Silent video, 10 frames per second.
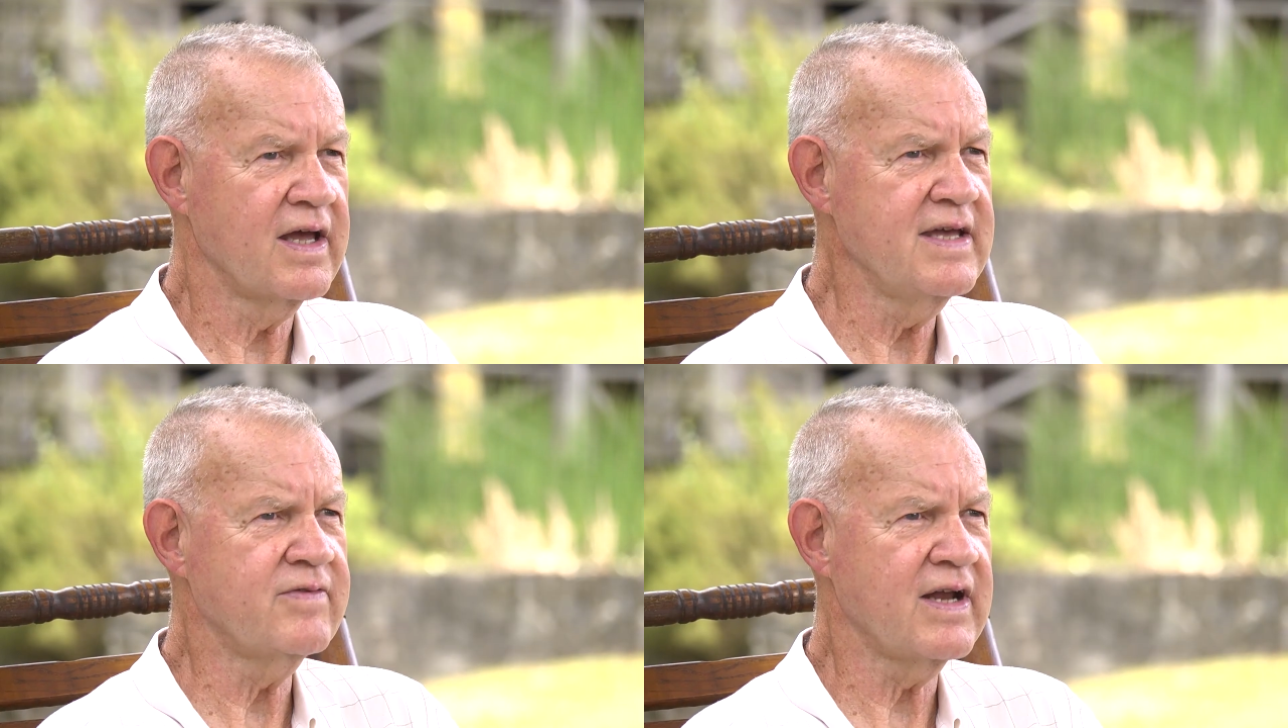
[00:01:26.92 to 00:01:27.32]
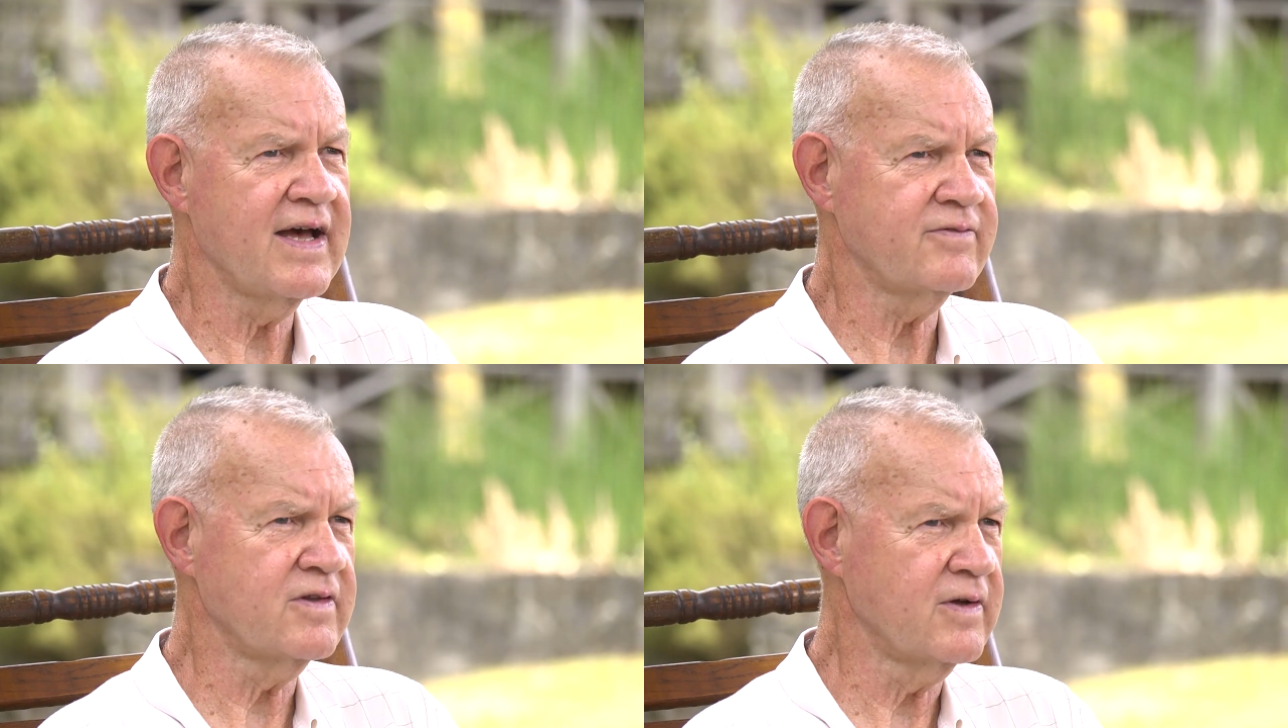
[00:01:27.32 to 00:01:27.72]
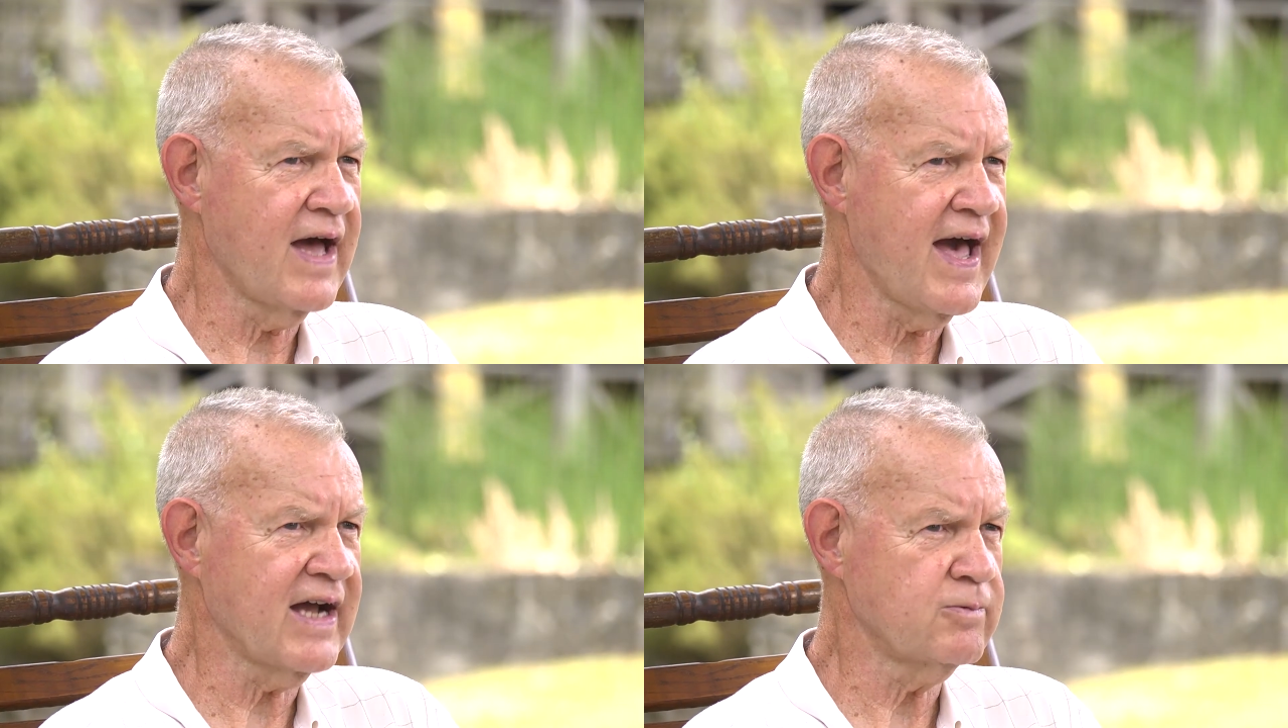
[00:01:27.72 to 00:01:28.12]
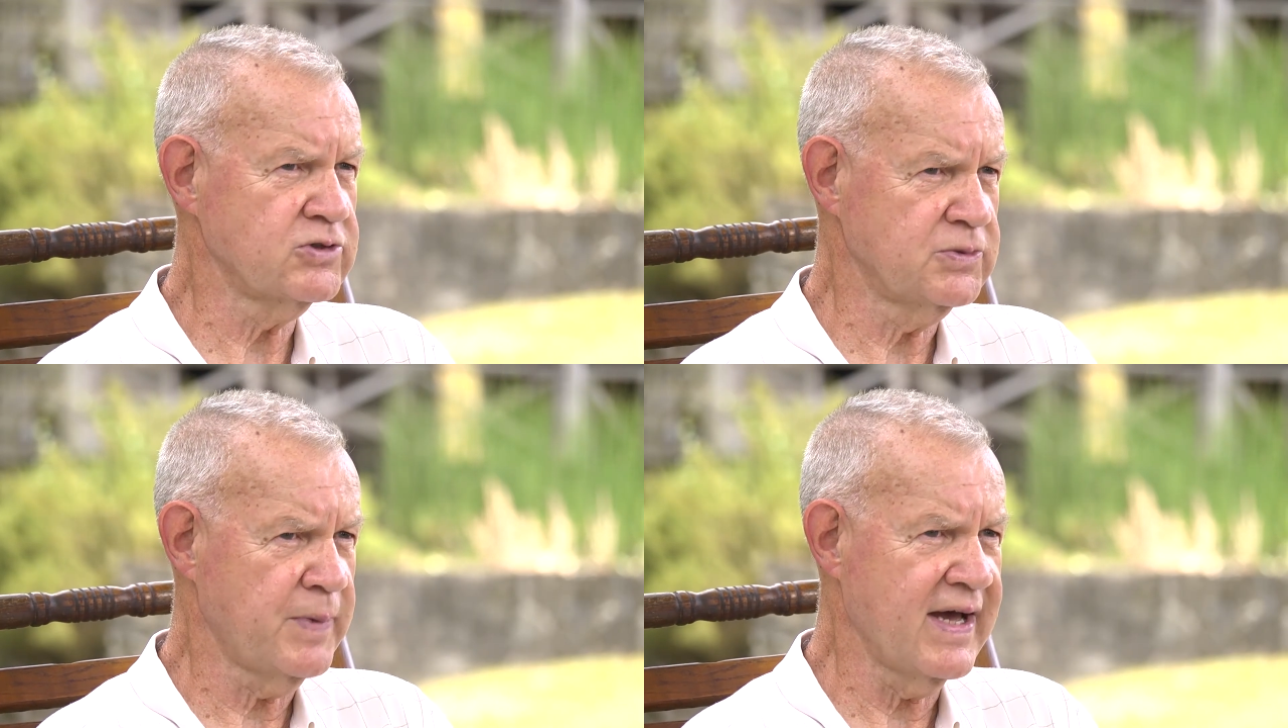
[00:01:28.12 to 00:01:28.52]
Even after the act
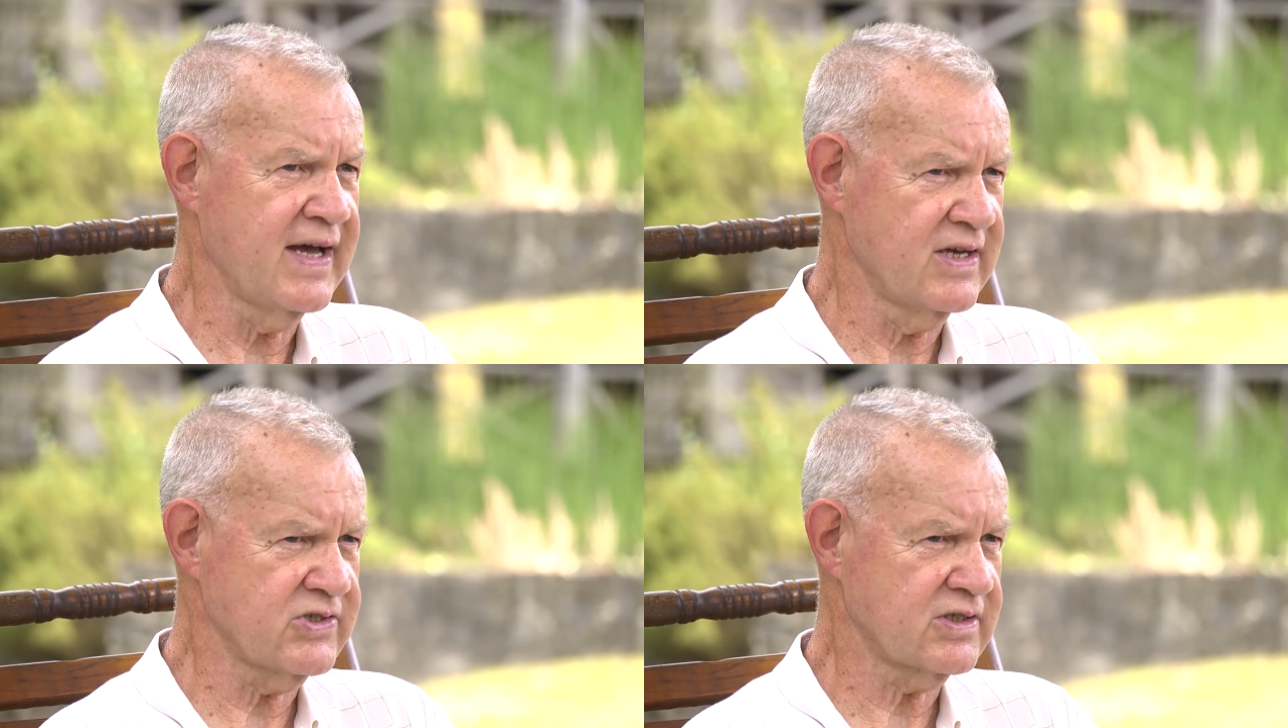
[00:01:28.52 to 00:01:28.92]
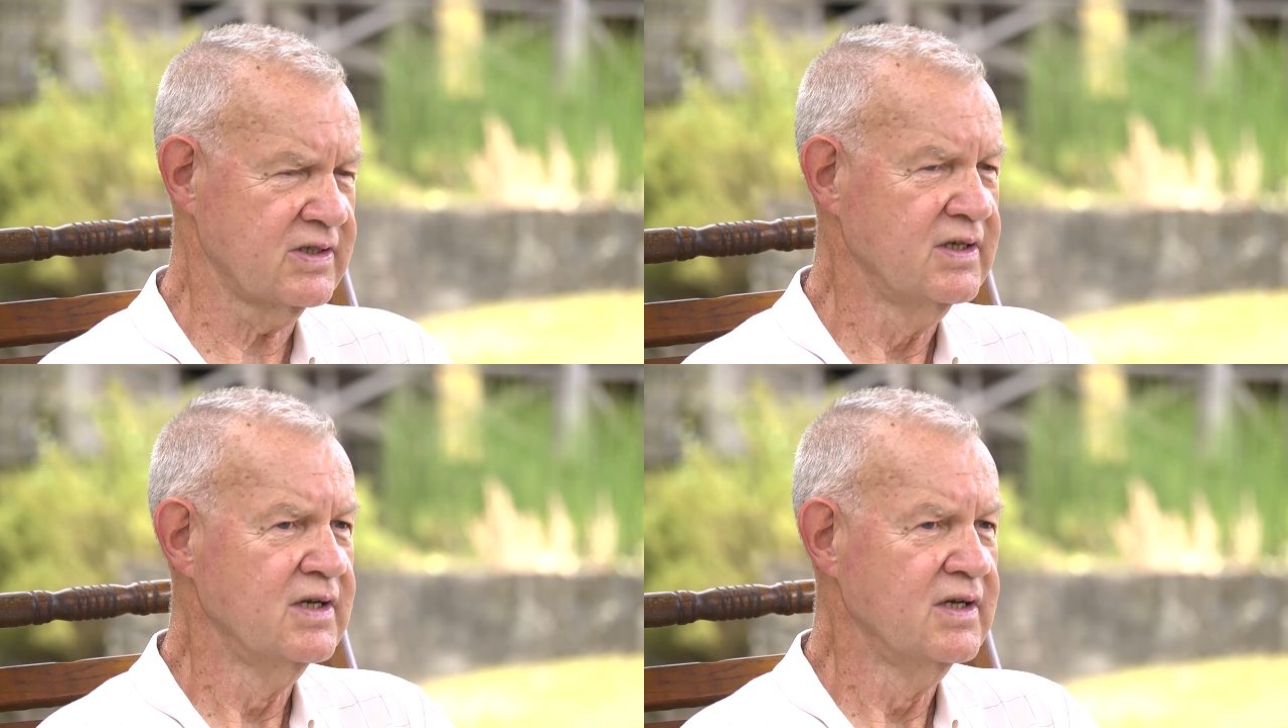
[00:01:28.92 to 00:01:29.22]
was passed,